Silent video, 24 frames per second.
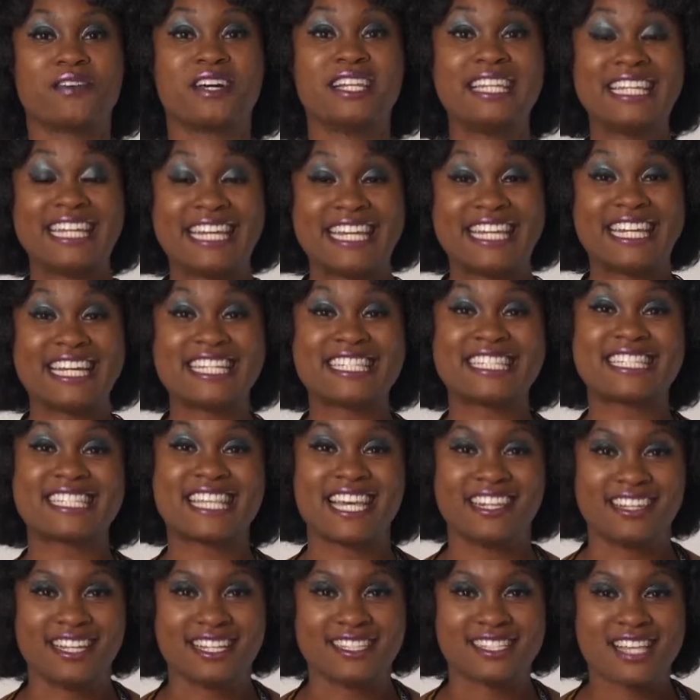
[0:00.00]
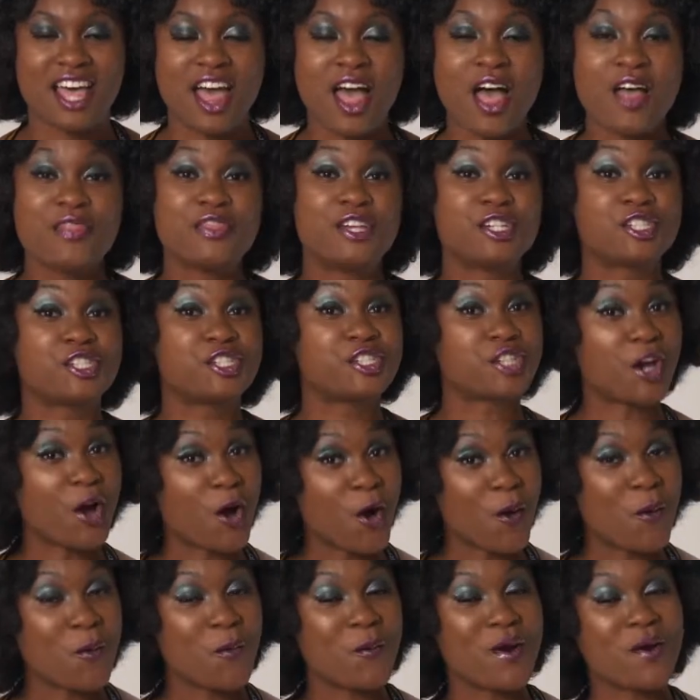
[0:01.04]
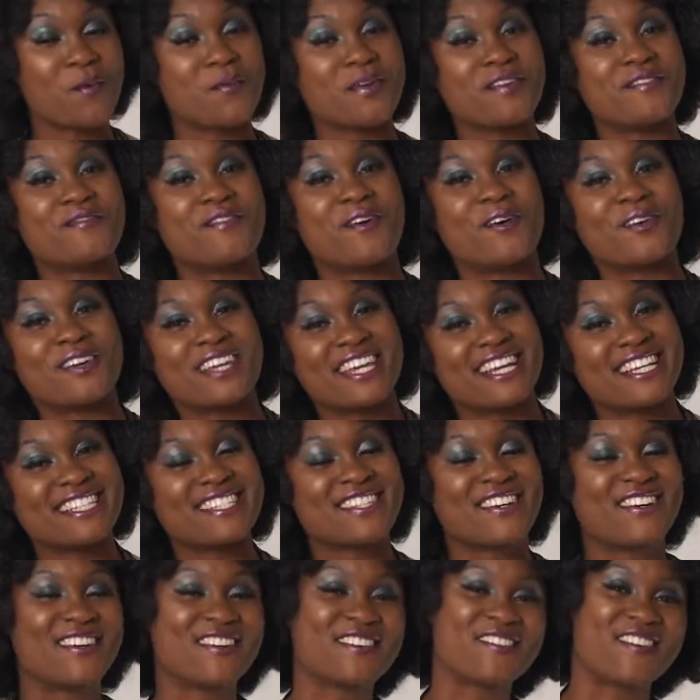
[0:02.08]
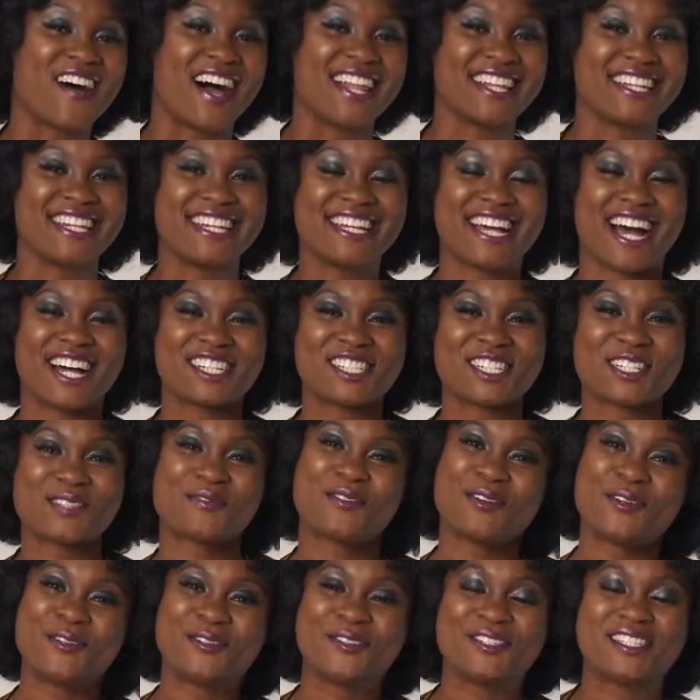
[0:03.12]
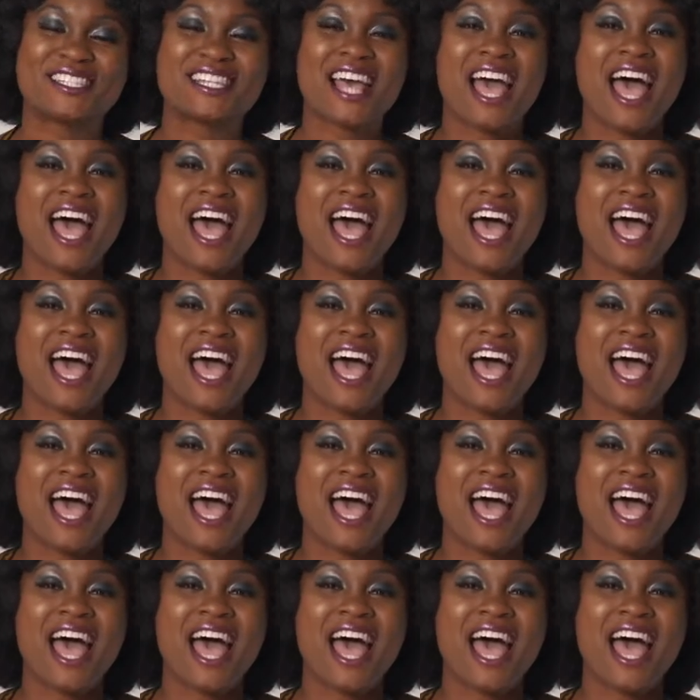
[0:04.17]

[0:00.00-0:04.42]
Clean Skillet, the show where we focus on quality conscious foods.